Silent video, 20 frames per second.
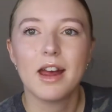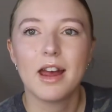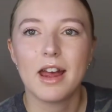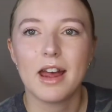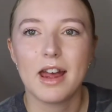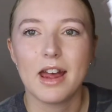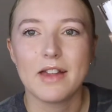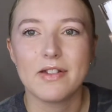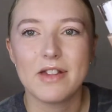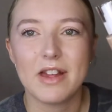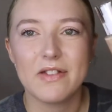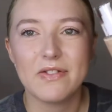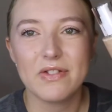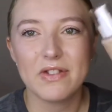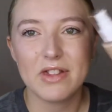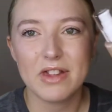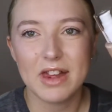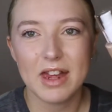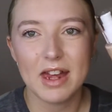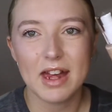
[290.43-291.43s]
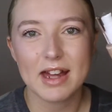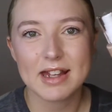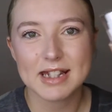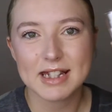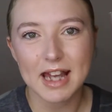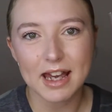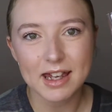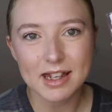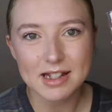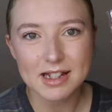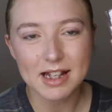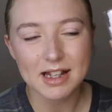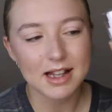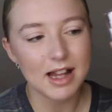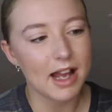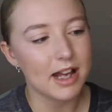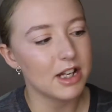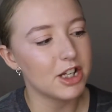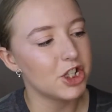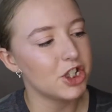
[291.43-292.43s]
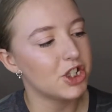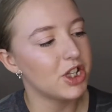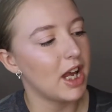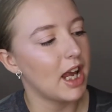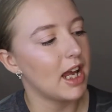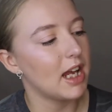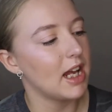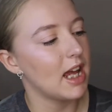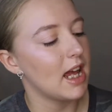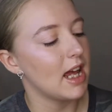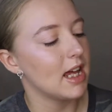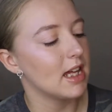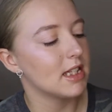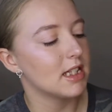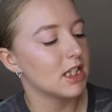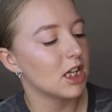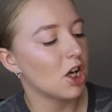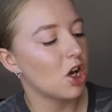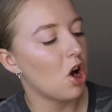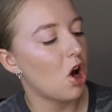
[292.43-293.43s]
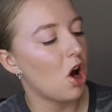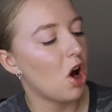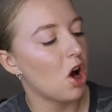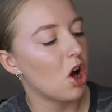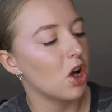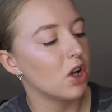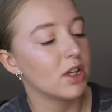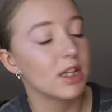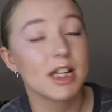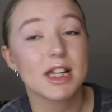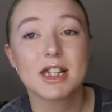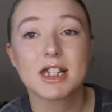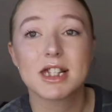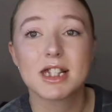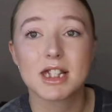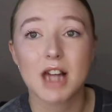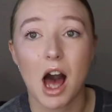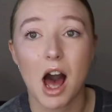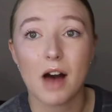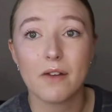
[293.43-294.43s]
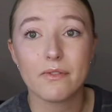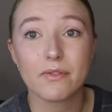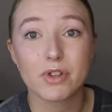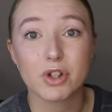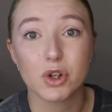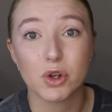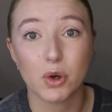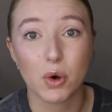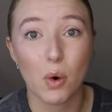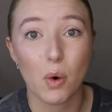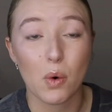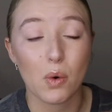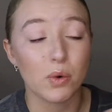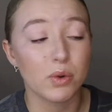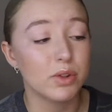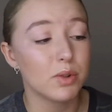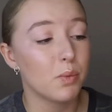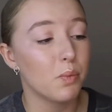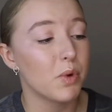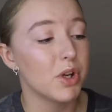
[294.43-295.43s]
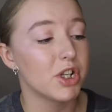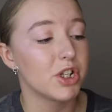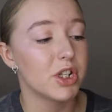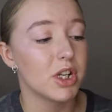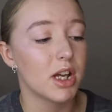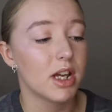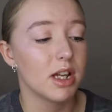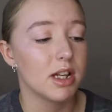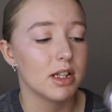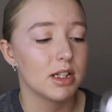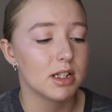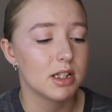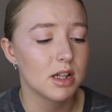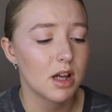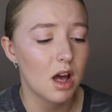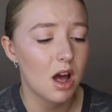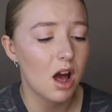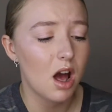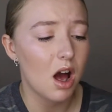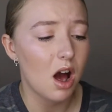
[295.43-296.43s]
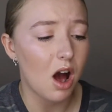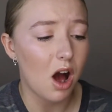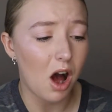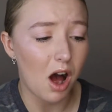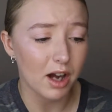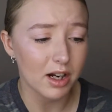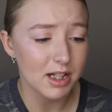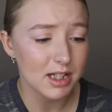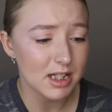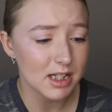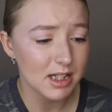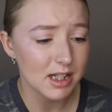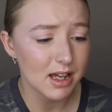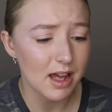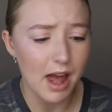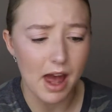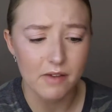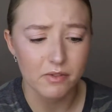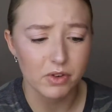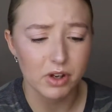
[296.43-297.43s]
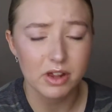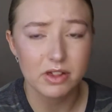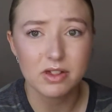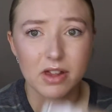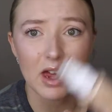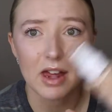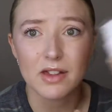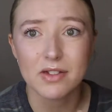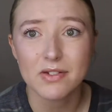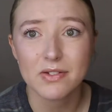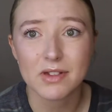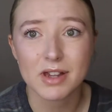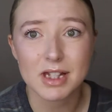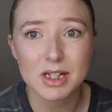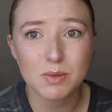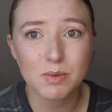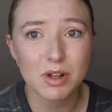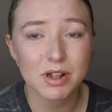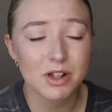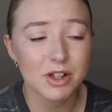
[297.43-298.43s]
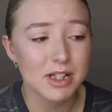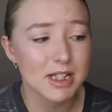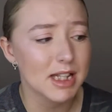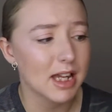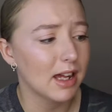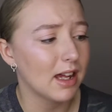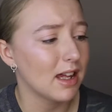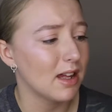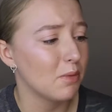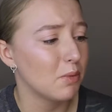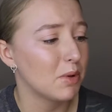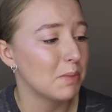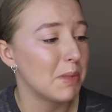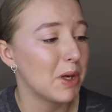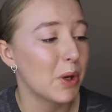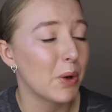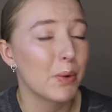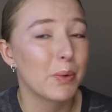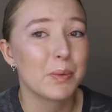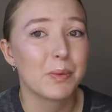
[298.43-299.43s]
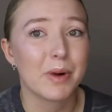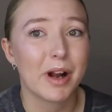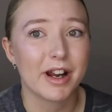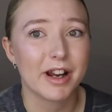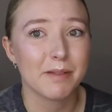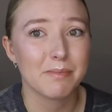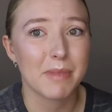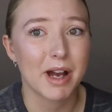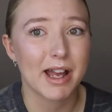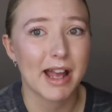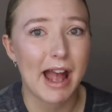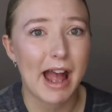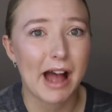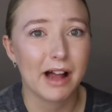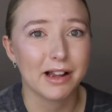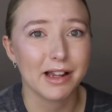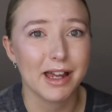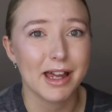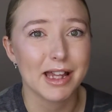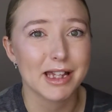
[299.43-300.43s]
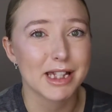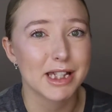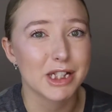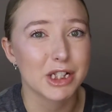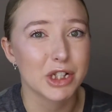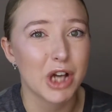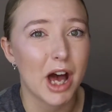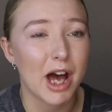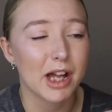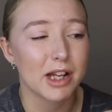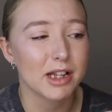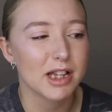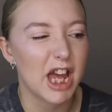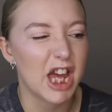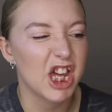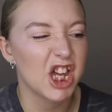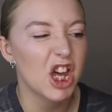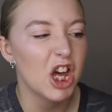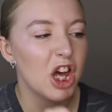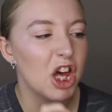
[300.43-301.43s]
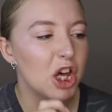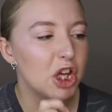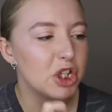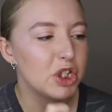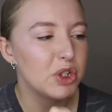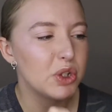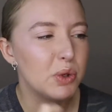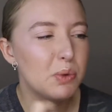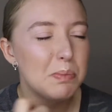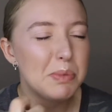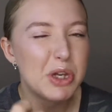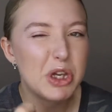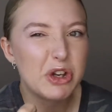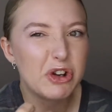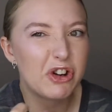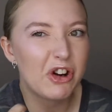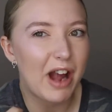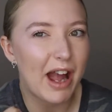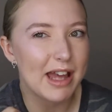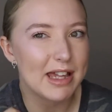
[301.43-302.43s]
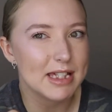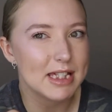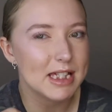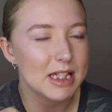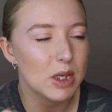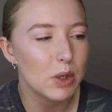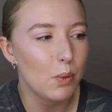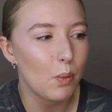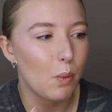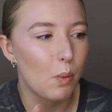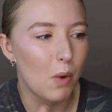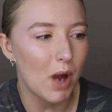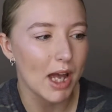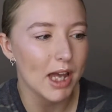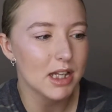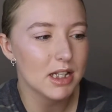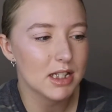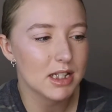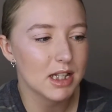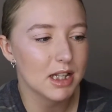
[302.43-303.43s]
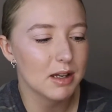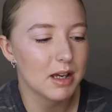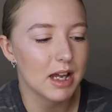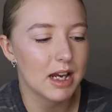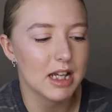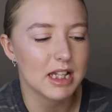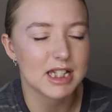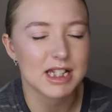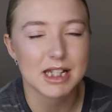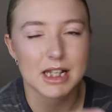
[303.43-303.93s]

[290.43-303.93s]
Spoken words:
And then the second to lightest shade is called Soft Gold, which is honestly everything. This one looks like it would be right up my alley. It's not like too pure icy white and it's